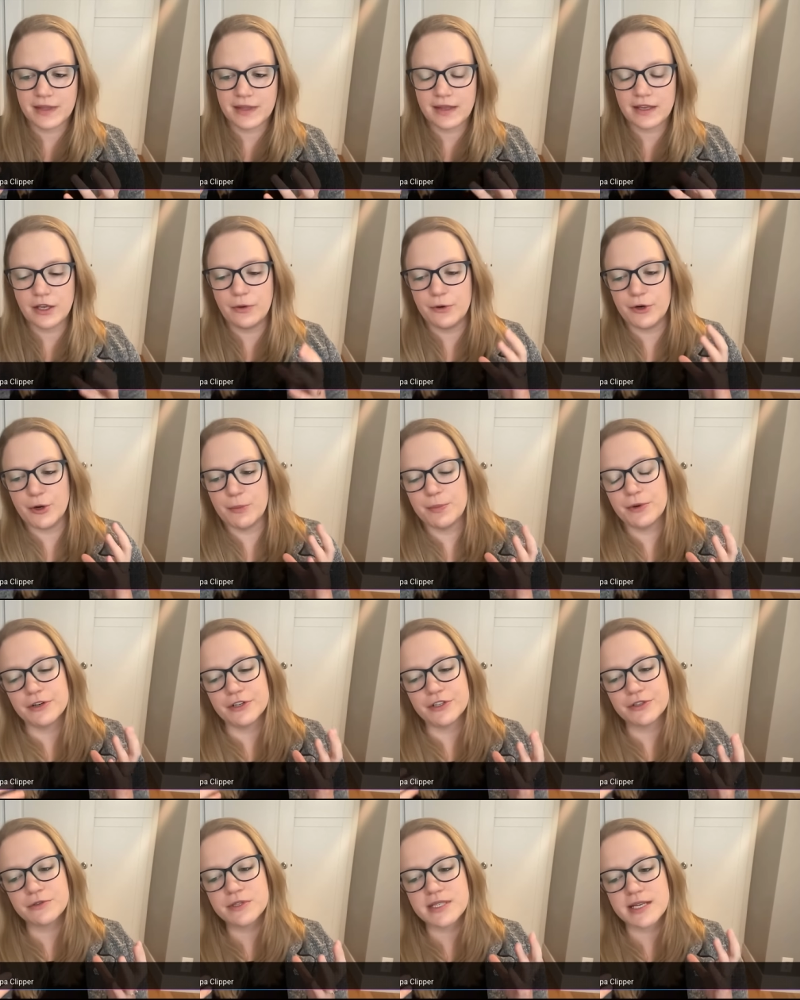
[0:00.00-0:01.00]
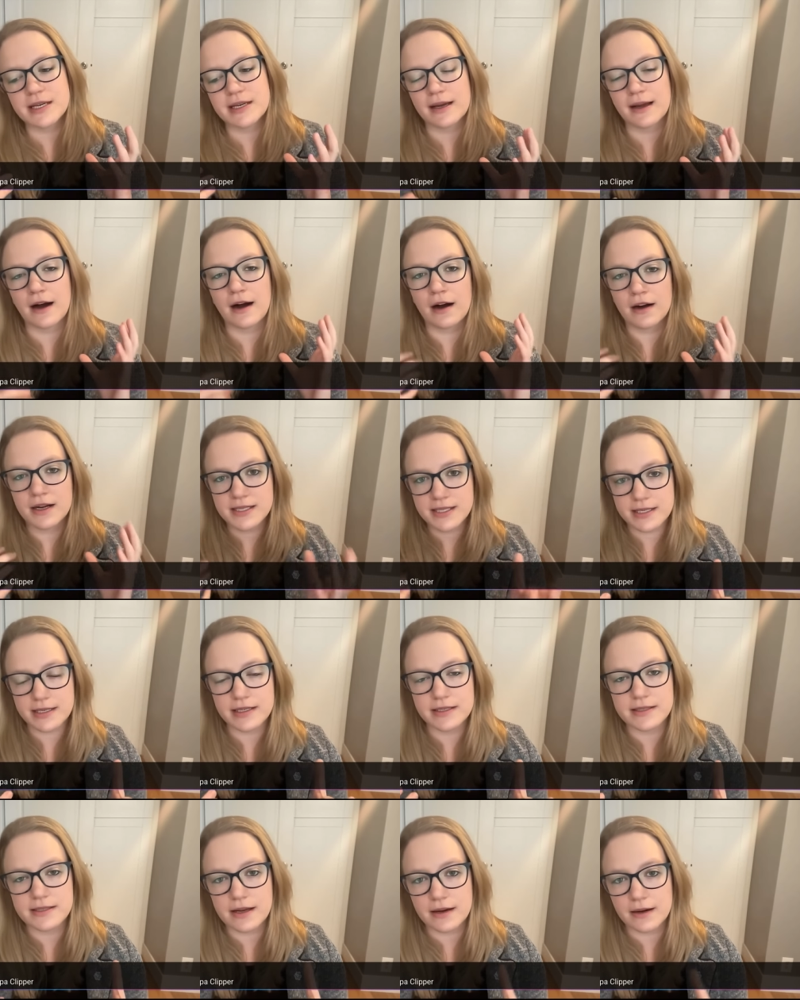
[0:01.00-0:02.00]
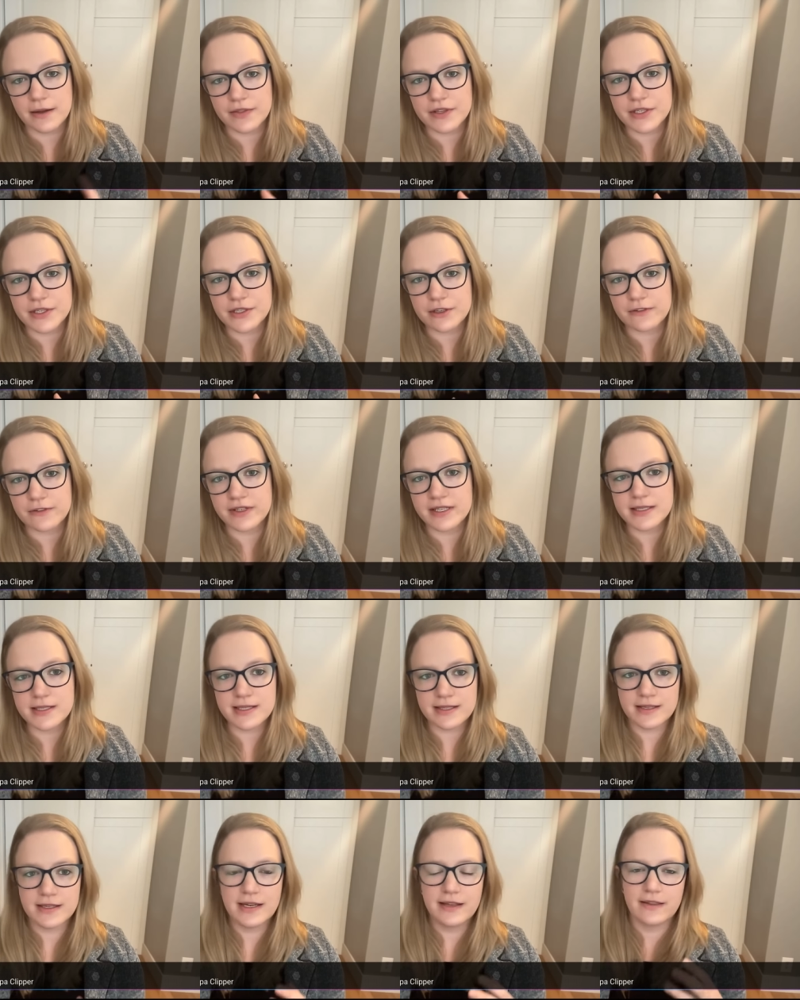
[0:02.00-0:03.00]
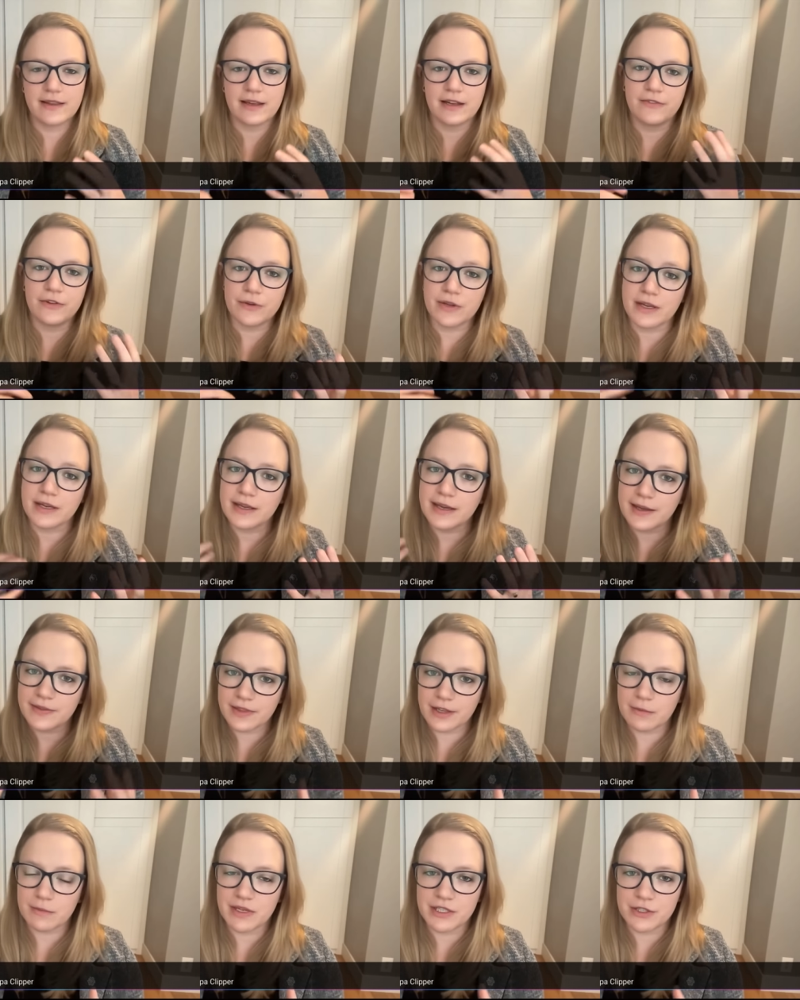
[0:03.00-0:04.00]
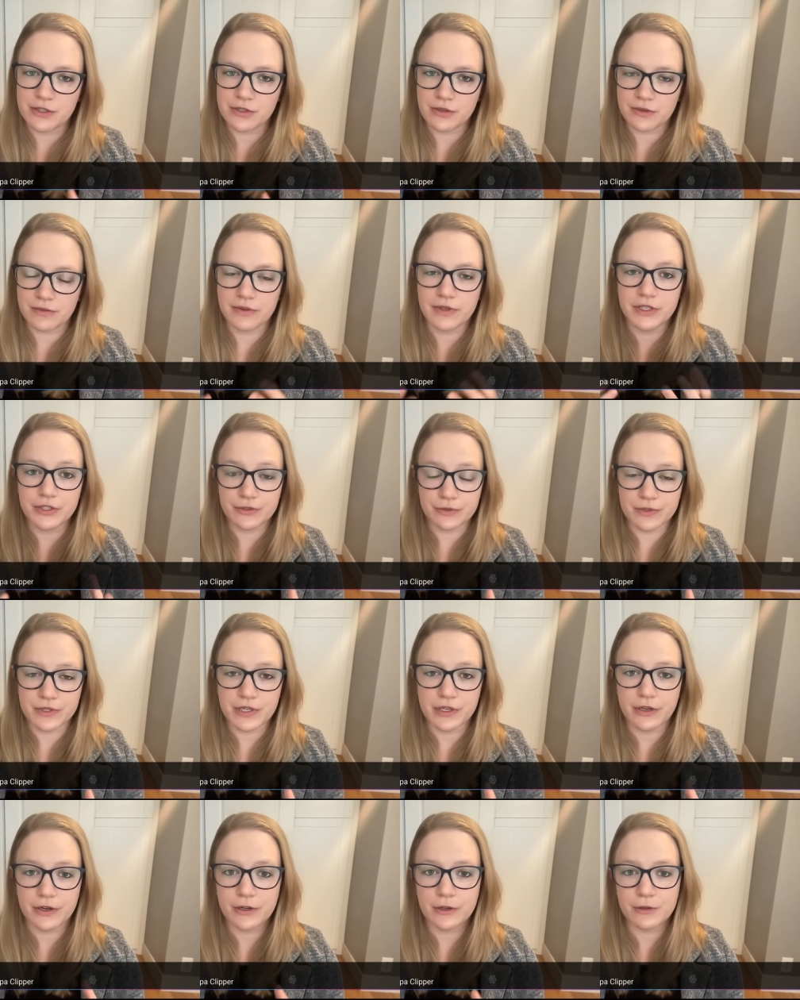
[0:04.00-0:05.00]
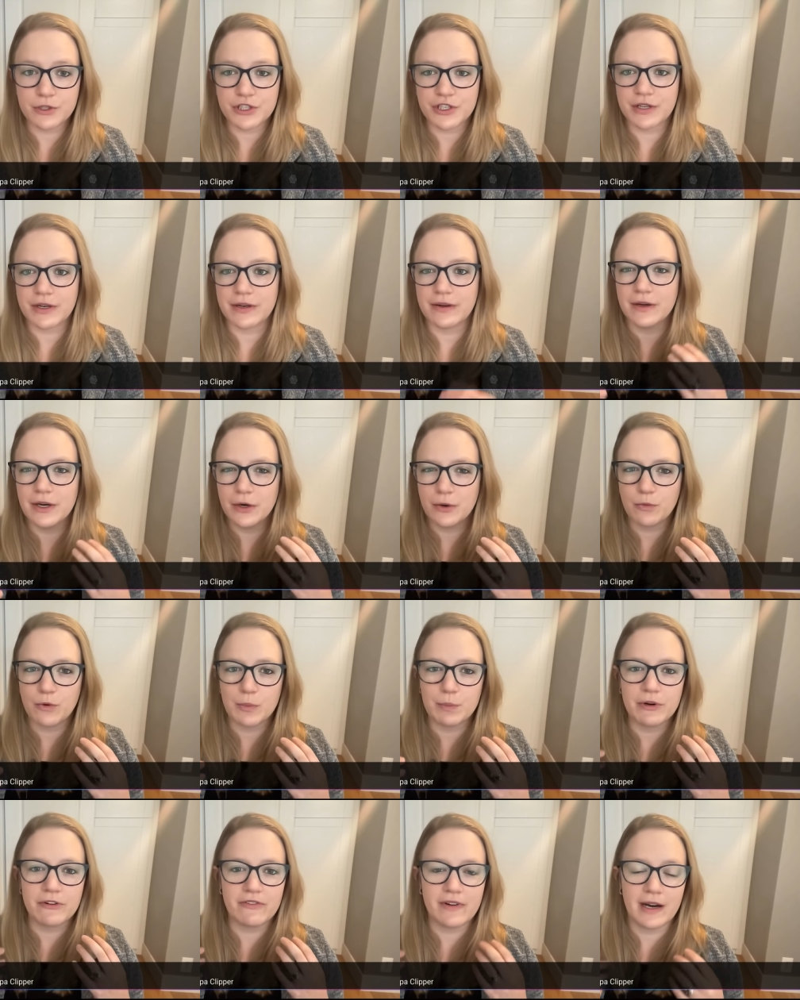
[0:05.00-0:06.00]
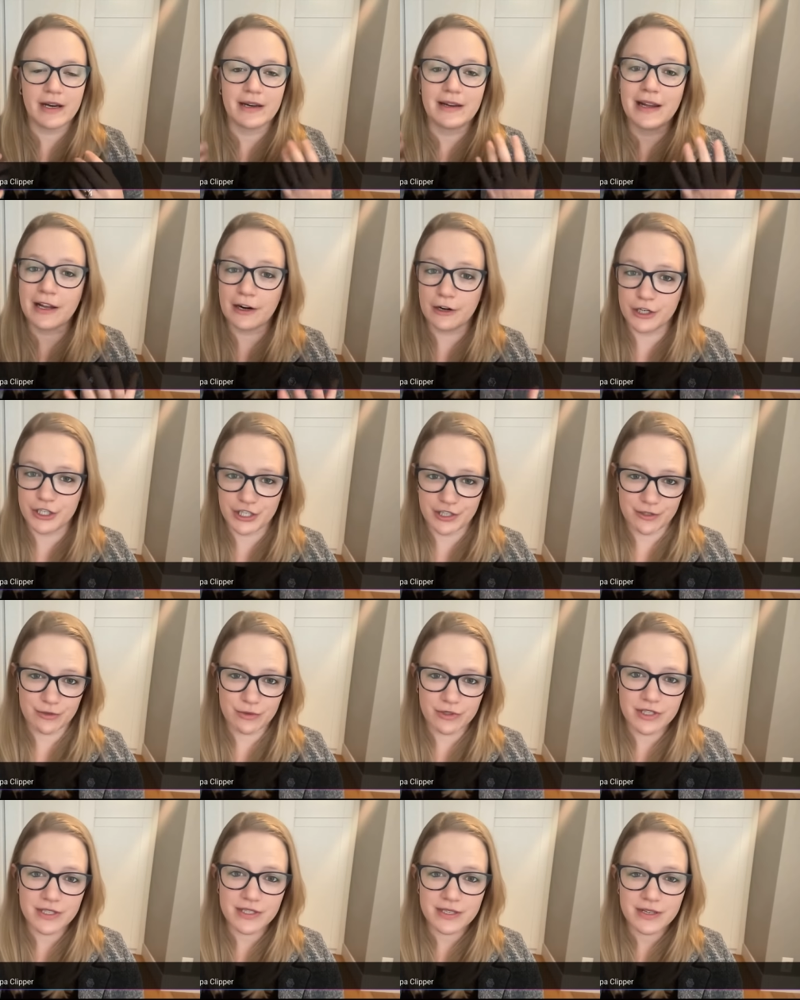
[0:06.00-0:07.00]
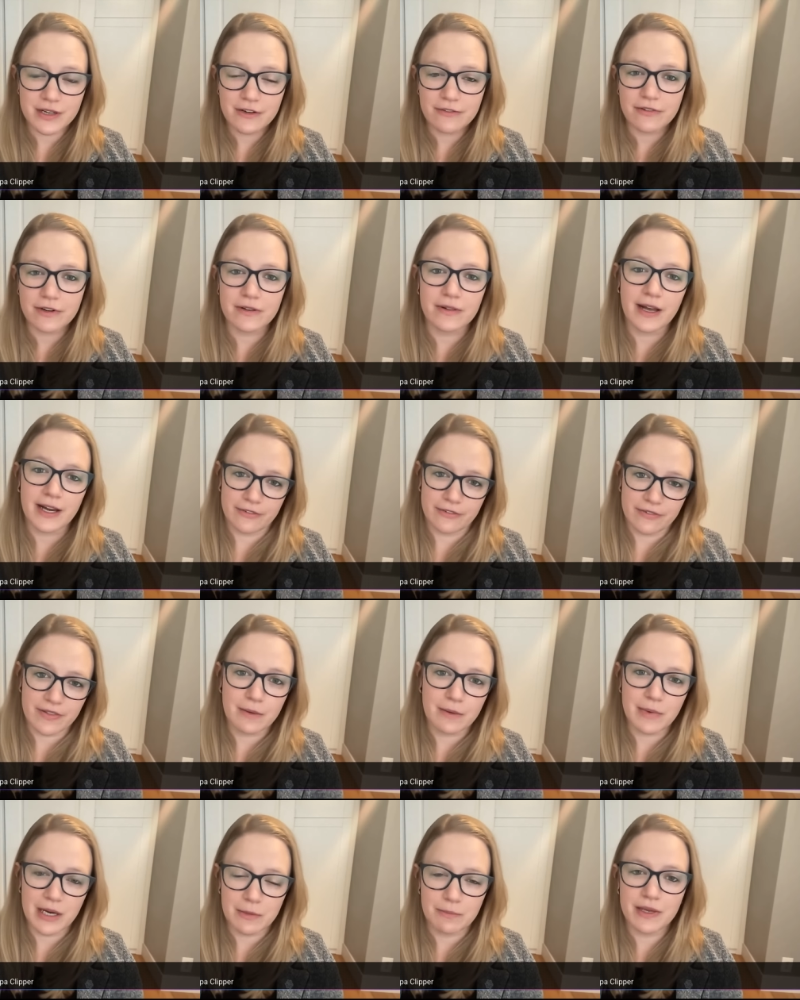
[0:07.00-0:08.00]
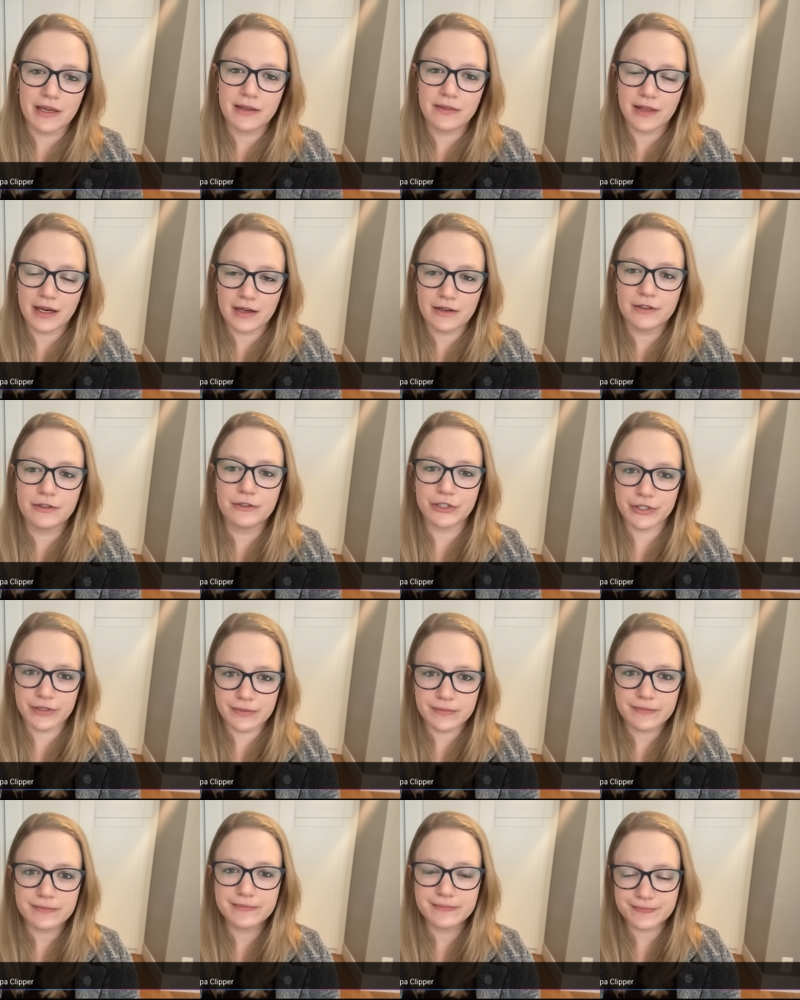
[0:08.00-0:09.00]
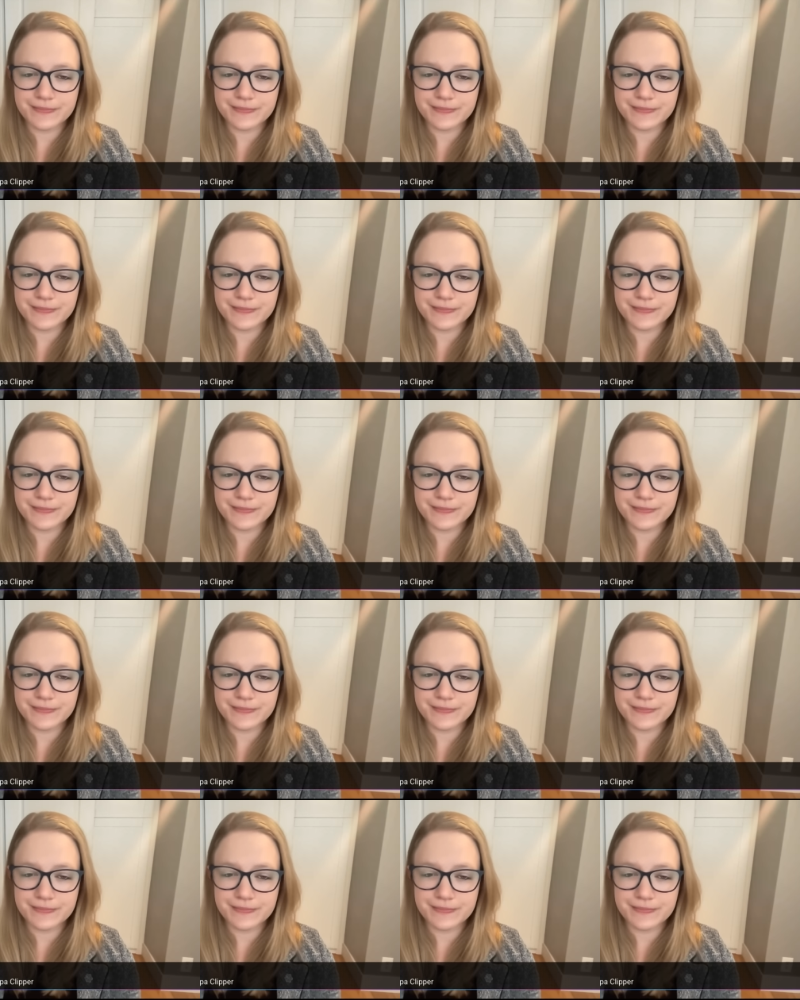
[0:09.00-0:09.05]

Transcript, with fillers: you're producing oxidants on the surface that, if you can get them into a reducing ocean, would provide an energy source for life that might be in that ocean.